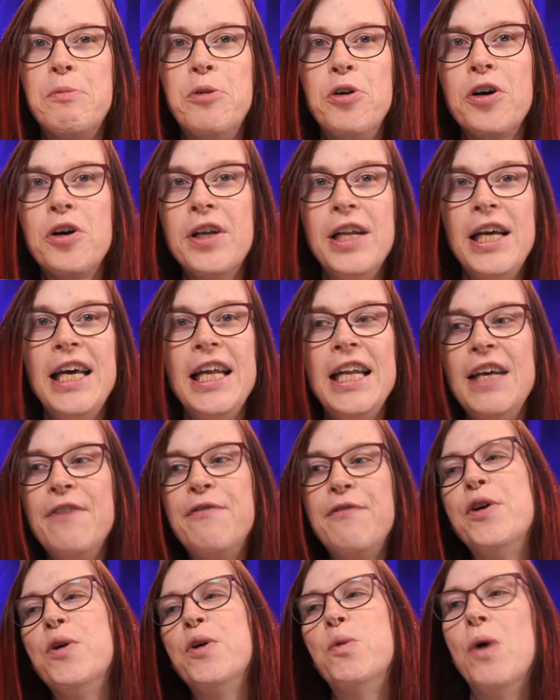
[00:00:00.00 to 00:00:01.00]
Verbruggen, and
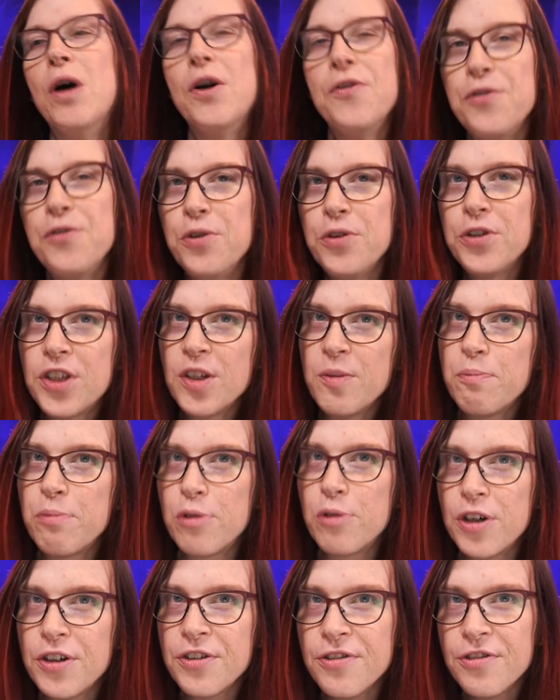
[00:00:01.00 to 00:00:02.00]
if you want to
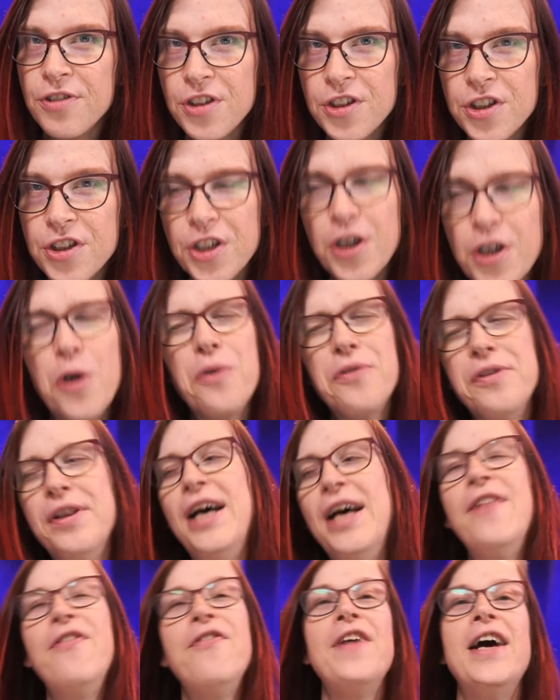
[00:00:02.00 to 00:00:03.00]
support this show,
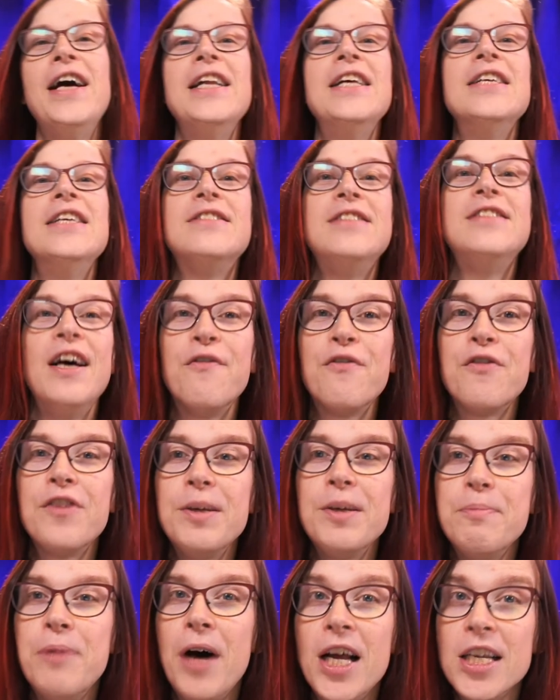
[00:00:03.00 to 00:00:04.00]
then that is
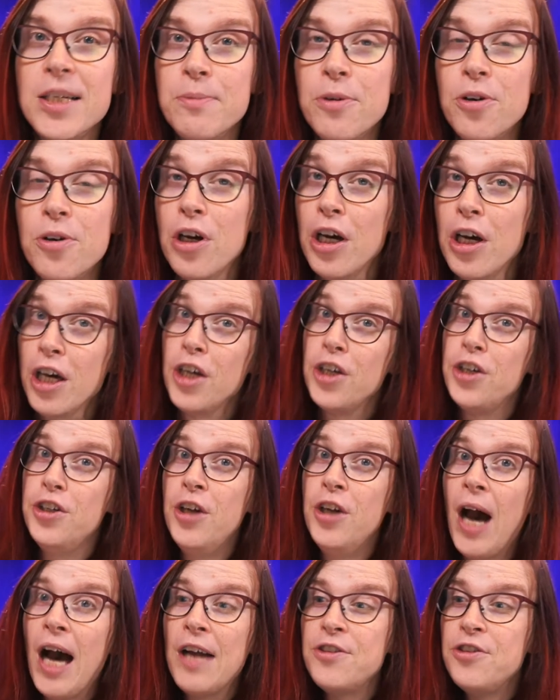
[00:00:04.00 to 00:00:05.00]
definitely possible. You
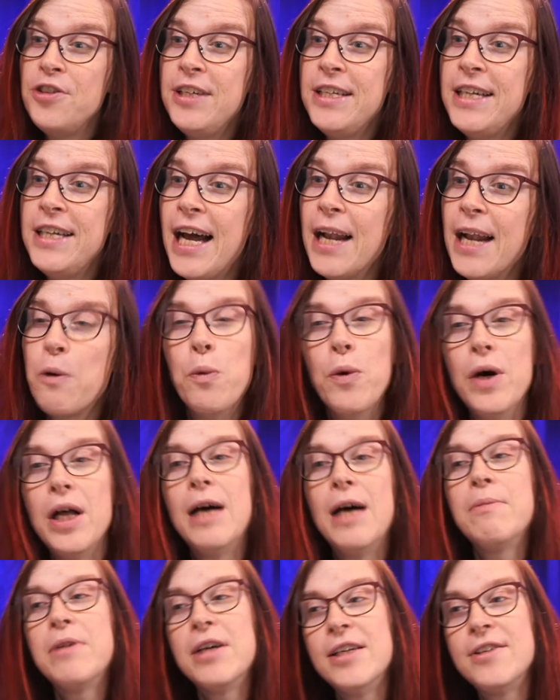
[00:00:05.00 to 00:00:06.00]
know how to do that? Well,
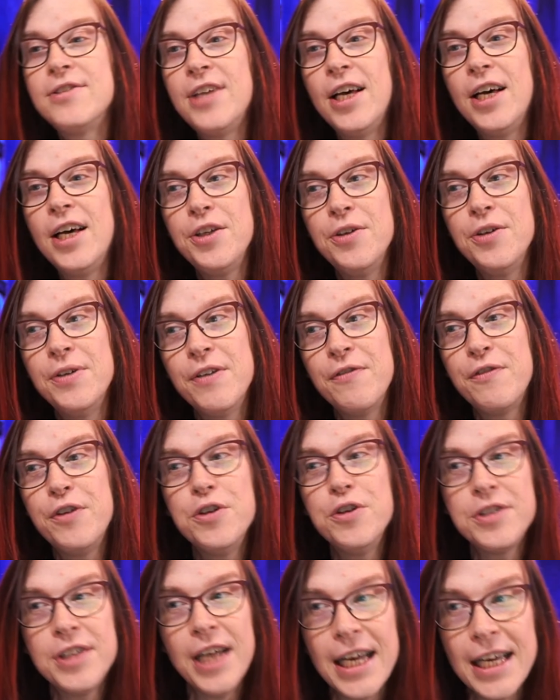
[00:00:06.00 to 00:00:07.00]
I'm going to tell you in a
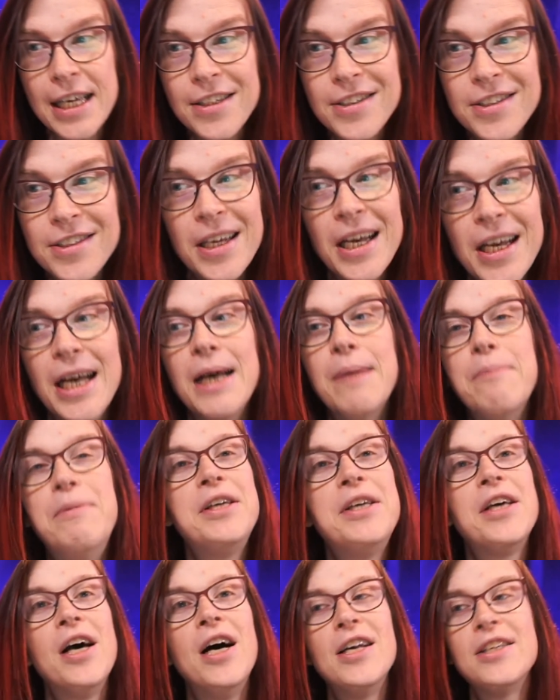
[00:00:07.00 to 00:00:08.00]
few seconds,
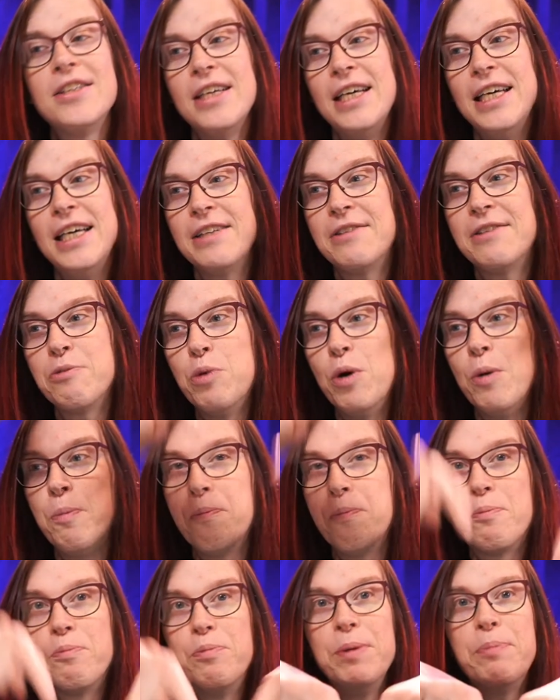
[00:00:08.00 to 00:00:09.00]
because it will
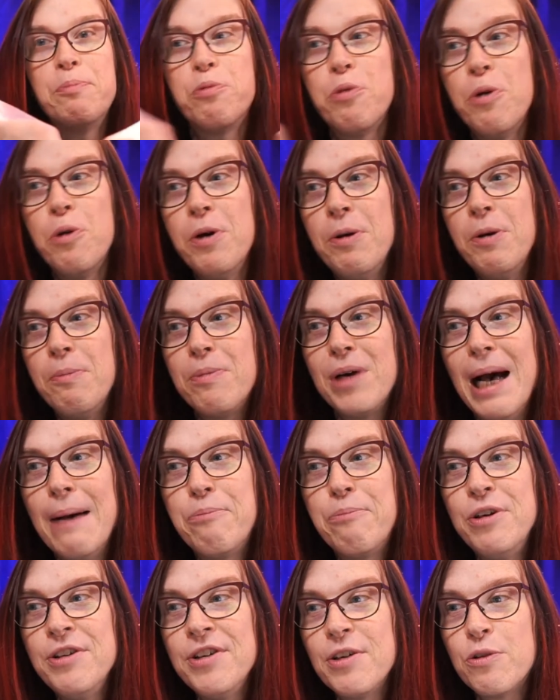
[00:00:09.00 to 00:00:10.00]
be
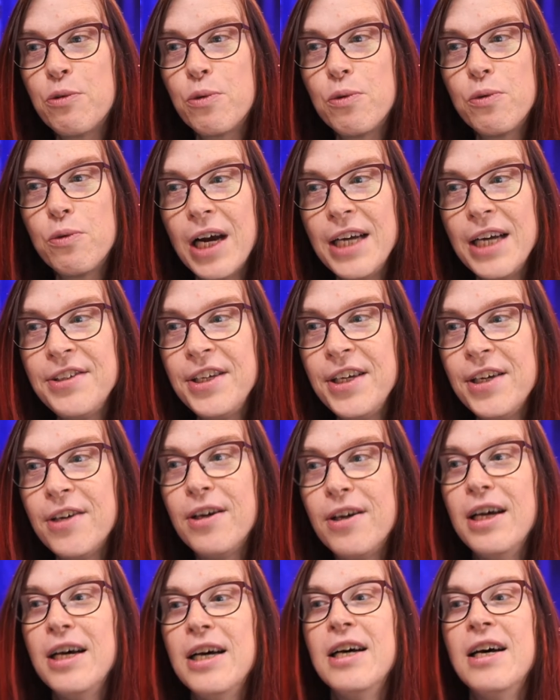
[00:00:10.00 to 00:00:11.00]
printed right
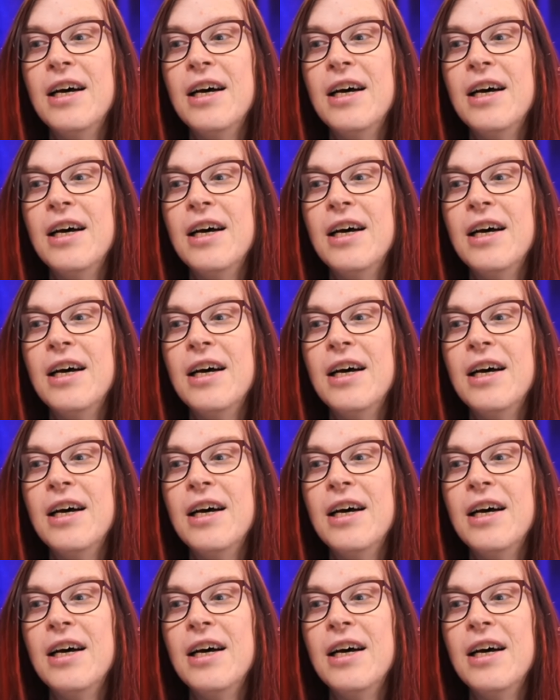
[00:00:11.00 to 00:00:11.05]
here.